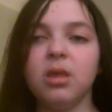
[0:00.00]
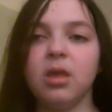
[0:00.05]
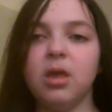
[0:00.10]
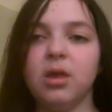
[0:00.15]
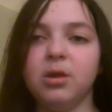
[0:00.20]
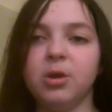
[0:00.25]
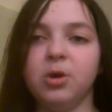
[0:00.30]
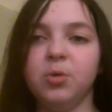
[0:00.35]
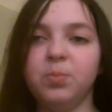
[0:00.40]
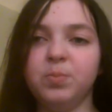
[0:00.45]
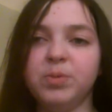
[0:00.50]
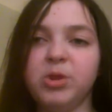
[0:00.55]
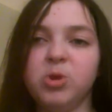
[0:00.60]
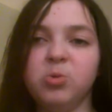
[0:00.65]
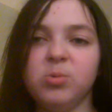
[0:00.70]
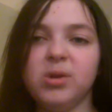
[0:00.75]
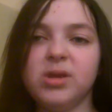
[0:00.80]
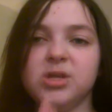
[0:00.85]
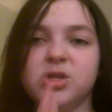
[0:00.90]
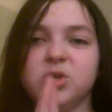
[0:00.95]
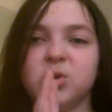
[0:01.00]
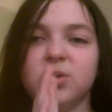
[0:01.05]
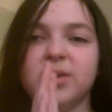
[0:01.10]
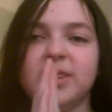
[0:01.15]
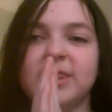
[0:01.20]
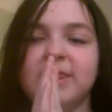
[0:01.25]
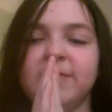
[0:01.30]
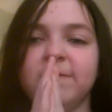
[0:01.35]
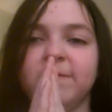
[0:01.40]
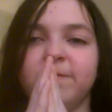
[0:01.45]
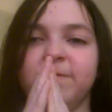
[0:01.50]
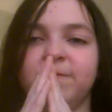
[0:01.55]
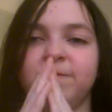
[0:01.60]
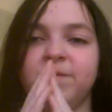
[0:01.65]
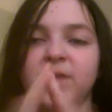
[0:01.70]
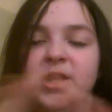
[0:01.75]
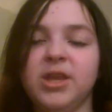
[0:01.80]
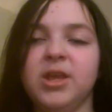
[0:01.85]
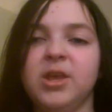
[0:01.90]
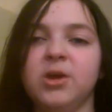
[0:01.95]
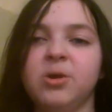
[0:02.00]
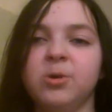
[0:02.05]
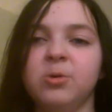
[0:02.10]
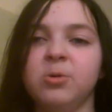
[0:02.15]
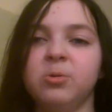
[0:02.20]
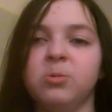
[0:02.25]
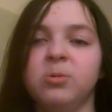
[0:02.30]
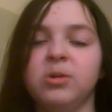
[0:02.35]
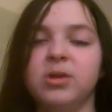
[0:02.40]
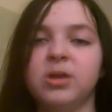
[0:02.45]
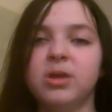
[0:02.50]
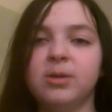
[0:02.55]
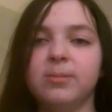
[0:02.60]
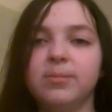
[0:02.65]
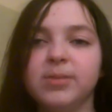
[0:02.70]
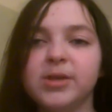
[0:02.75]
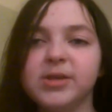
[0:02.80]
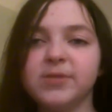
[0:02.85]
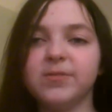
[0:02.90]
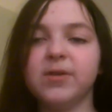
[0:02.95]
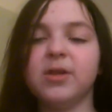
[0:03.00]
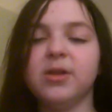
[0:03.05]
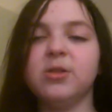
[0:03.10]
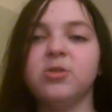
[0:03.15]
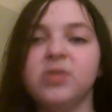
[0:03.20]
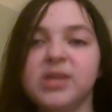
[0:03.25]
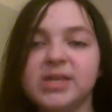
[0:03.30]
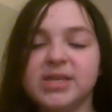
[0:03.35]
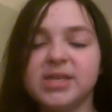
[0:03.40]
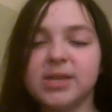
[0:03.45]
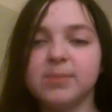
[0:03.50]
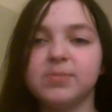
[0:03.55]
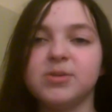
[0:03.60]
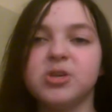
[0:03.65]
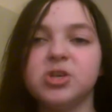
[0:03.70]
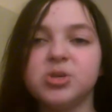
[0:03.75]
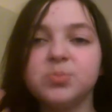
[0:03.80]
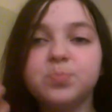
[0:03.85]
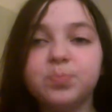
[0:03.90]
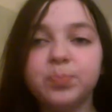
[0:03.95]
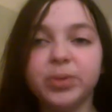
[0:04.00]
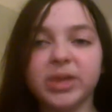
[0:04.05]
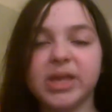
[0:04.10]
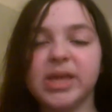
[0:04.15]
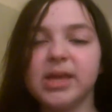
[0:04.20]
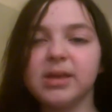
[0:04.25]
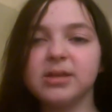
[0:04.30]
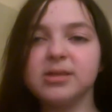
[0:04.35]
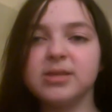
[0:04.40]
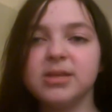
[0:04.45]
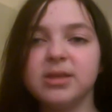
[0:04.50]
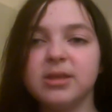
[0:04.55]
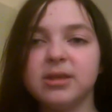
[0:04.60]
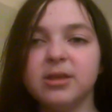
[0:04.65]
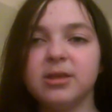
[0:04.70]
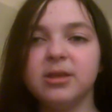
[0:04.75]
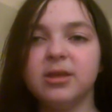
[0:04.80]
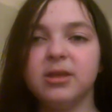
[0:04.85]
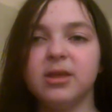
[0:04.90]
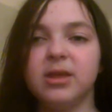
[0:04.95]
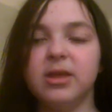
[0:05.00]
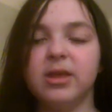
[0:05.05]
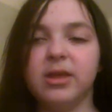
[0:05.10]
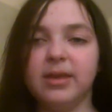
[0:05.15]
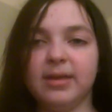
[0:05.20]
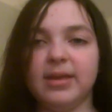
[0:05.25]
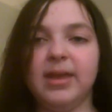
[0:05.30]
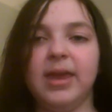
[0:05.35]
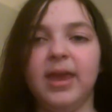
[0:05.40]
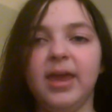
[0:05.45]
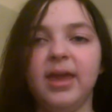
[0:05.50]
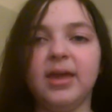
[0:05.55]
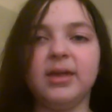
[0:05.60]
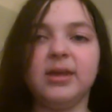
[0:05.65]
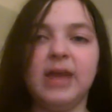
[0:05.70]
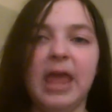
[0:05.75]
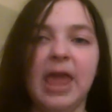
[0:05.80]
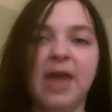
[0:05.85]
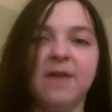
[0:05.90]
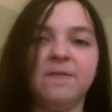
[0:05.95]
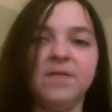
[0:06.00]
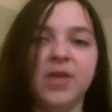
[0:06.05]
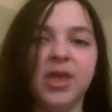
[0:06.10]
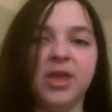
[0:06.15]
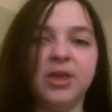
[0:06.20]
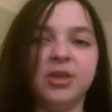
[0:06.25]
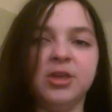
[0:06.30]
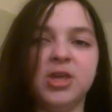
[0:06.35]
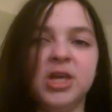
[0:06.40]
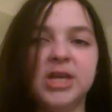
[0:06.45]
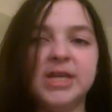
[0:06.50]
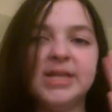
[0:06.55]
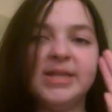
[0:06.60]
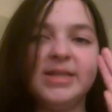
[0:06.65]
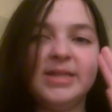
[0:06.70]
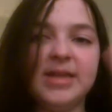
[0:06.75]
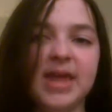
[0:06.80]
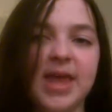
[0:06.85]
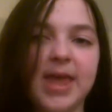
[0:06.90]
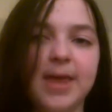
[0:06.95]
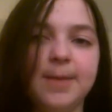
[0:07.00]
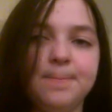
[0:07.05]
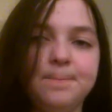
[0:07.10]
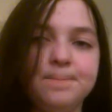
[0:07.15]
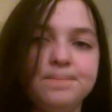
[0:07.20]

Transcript: I hope you enjoyed the video. Please follow these steps, just please. And have a good day.